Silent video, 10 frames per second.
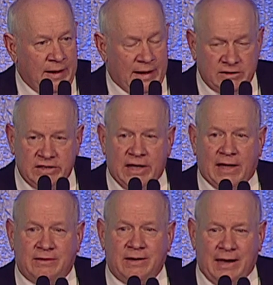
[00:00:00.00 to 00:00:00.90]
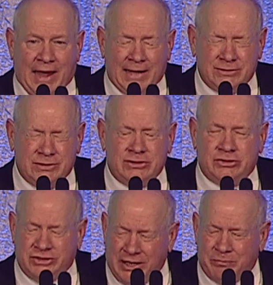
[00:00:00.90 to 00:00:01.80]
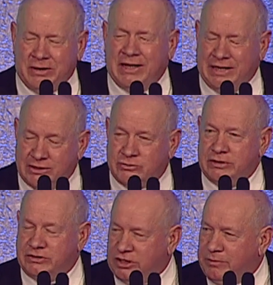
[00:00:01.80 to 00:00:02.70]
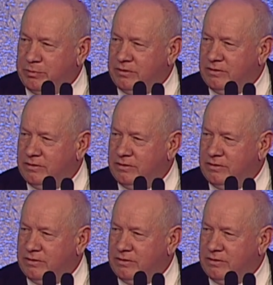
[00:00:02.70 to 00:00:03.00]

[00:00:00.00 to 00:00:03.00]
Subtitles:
And she had the nastiest sheep in the history of sheep.